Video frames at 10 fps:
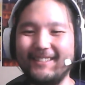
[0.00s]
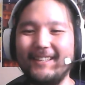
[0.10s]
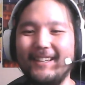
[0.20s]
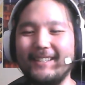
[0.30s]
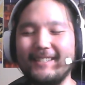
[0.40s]

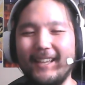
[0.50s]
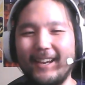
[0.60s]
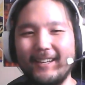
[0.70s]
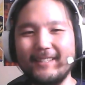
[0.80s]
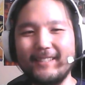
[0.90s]
Isn't that
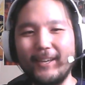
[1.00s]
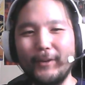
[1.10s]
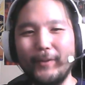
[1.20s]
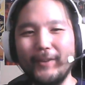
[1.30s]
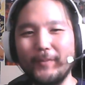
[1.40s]
kind of taking
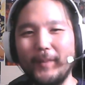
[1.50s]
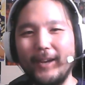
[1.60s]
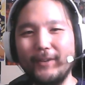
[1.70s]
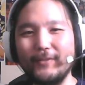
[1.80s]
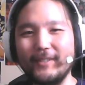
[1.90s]
away from
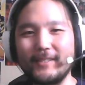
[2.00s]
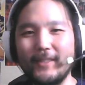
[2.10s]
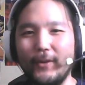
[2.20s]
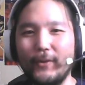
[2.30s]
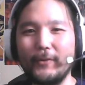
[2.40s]
Iron Fist,
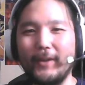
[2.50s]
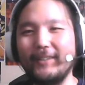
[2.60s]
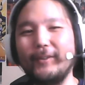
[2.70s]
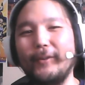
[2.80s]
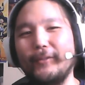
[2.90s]
though? I
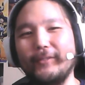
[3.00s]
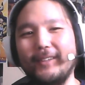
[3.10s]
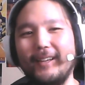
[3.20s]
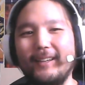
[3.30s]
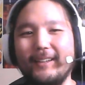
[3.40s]
don't know.
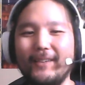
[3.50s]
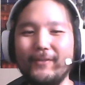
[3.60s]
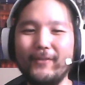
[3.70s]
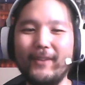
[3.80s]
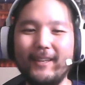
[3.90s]
Kevin
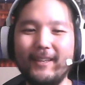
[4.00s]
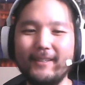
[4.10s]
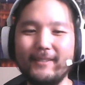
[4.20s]
Feige has